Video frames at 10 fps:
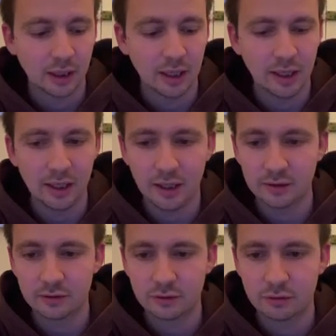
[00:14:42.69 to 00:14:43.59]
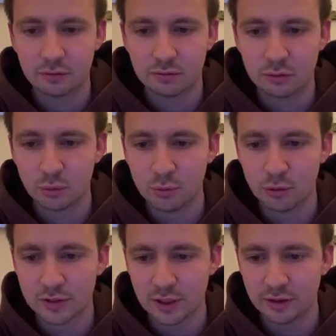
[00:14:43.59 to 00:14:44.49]
And 2
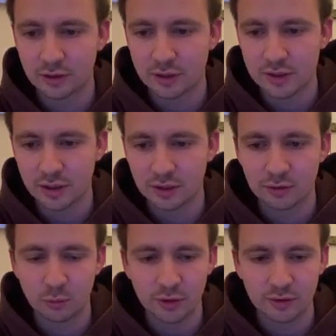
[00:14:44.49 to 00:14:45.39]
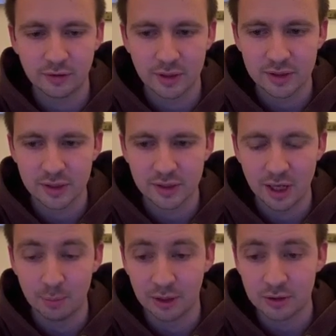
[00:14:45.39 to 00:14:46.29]
moves later he said, what, this is
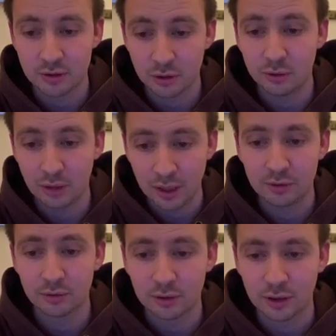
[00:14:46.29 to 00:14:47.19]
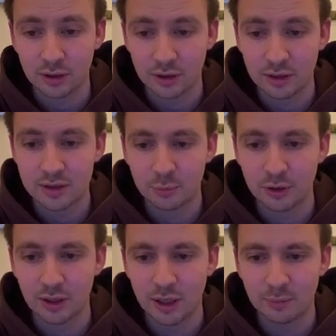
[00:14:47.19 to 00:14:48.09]
epic. So I do think it is a
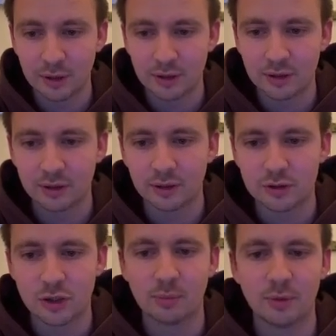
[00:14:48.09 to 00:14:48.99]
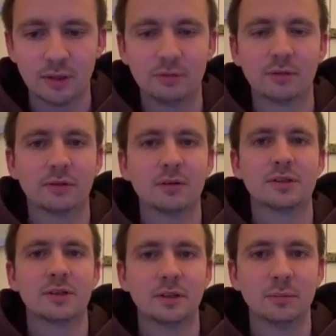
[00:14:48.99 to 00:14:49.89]
pretty epic checkmate if you've never
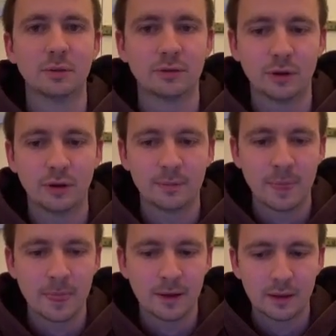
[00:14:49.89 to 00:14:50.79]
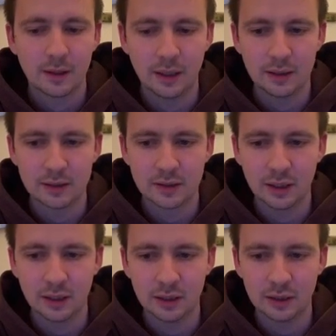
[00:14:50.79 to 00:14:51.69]
seen it before. And
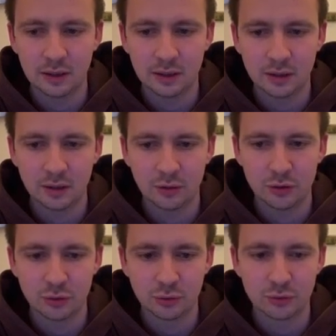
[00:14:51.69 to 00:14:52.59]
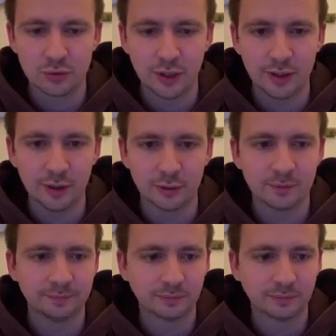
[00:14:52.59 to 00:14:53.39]
I encourage you to try it out.